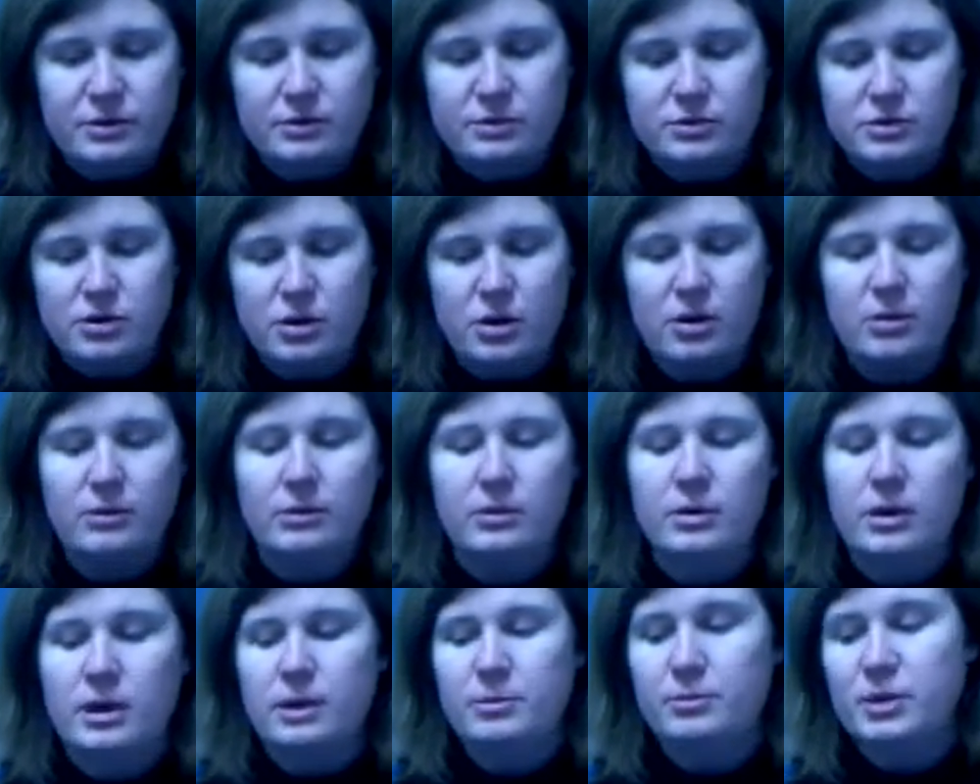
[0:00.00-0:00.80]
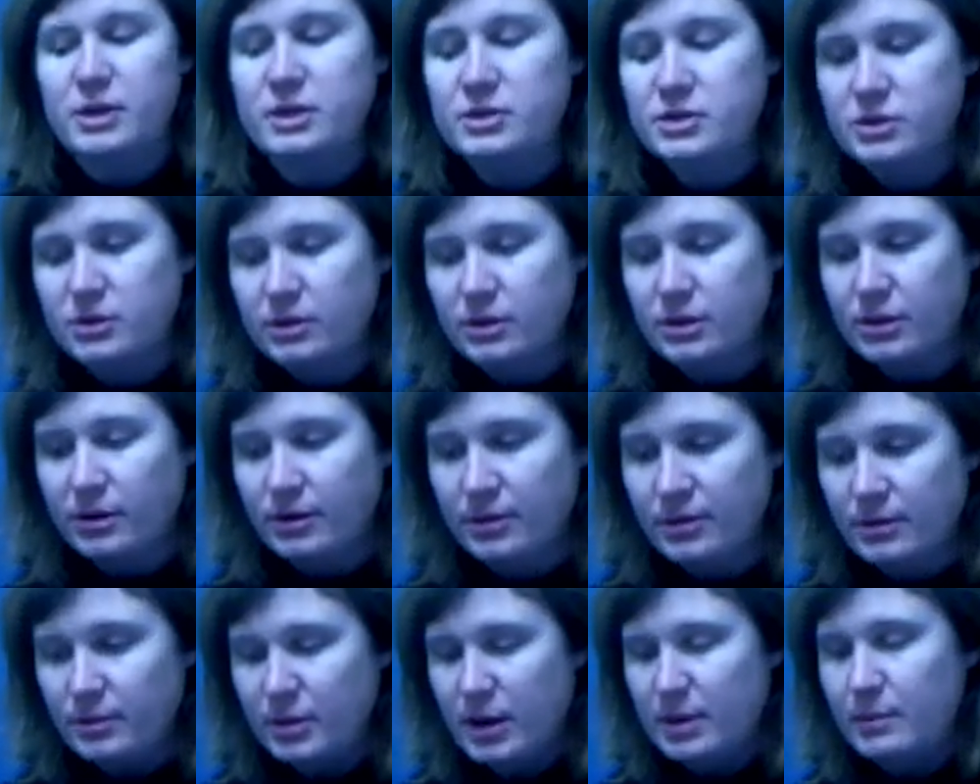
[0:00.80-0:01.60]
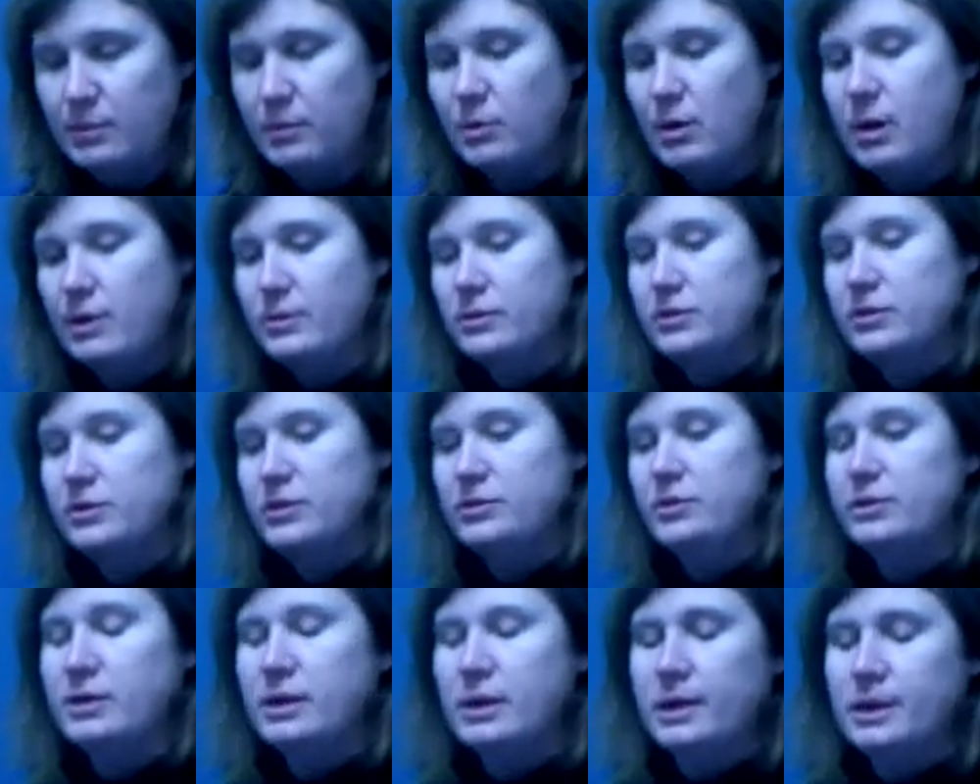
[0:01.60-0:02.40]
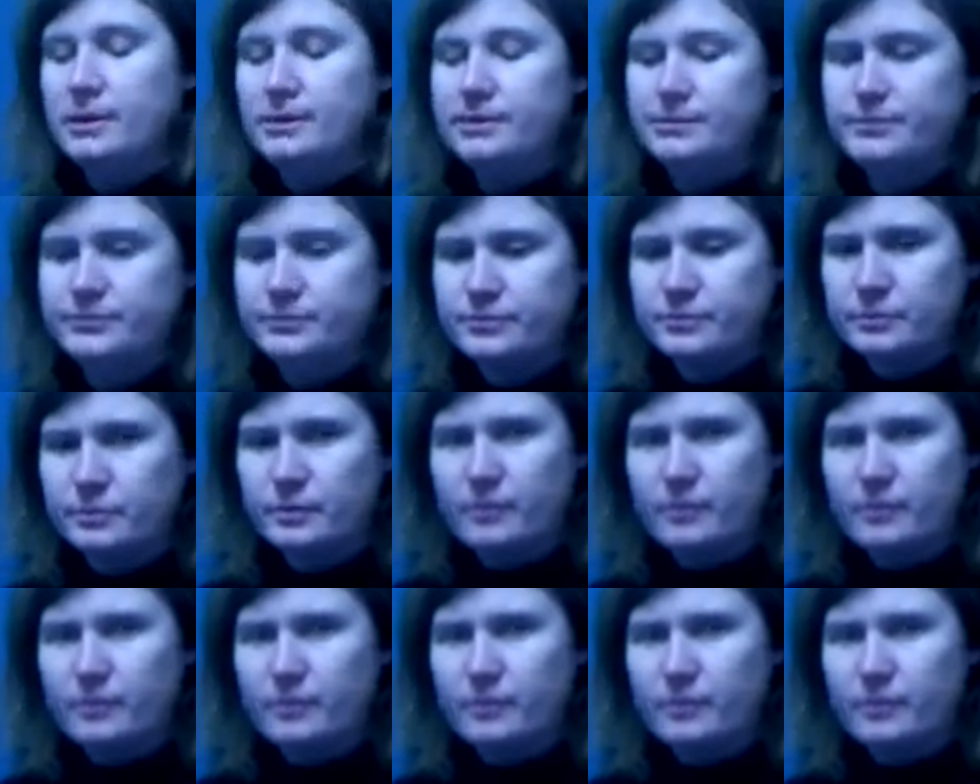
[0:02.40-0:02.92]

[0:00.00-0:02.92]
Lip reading: to draw a picture on the paper while we're doing it,